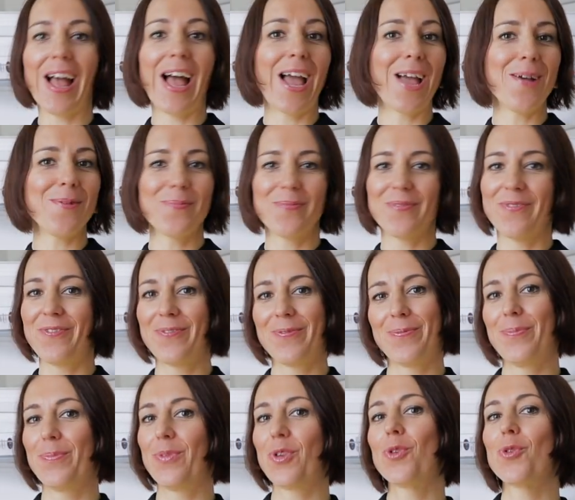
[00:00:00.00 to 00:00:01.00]
I'm
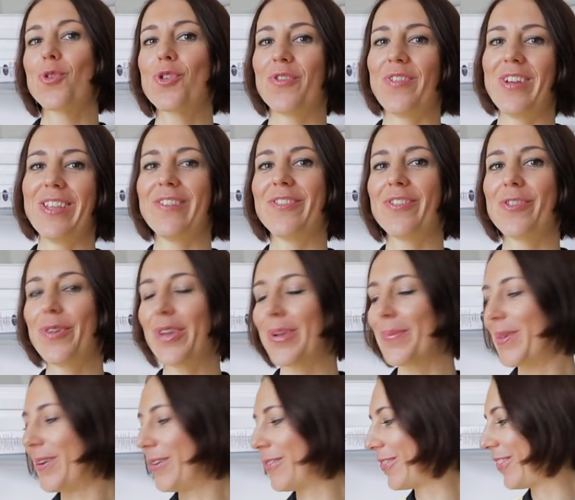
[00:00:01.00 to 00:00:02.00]
huge fan of
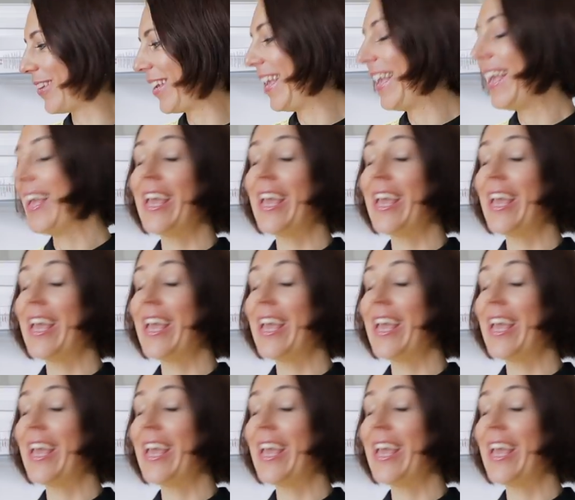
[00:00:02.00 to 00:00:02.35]
quick meals.